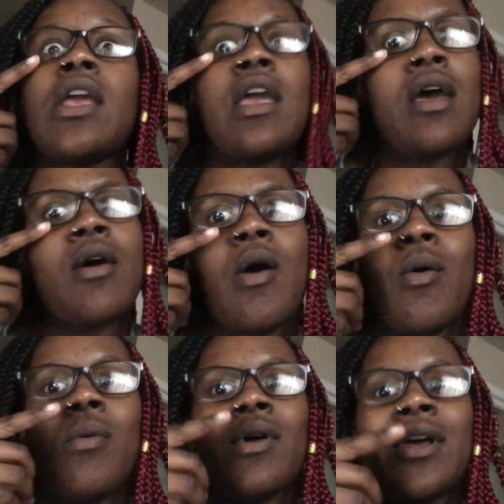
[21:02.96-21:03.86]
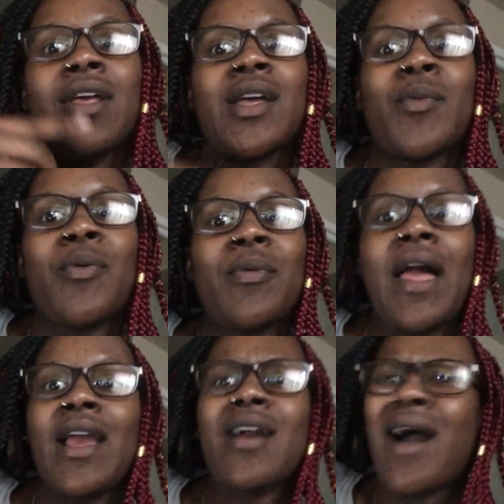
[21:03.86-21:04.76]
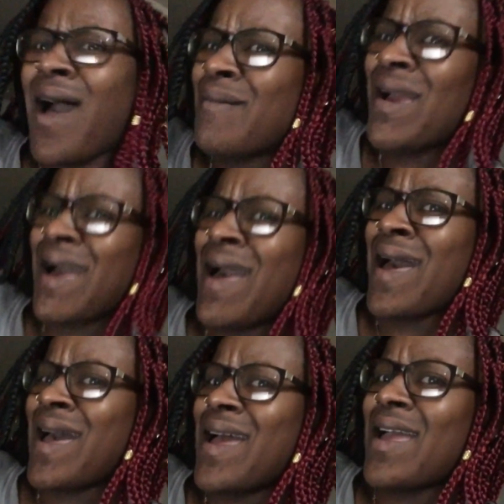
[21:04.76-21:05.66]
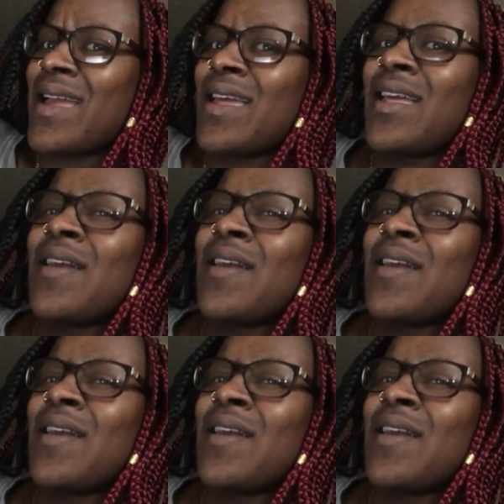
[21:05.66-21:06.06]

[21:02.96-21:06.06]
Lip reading: Ew. Like, oh my God.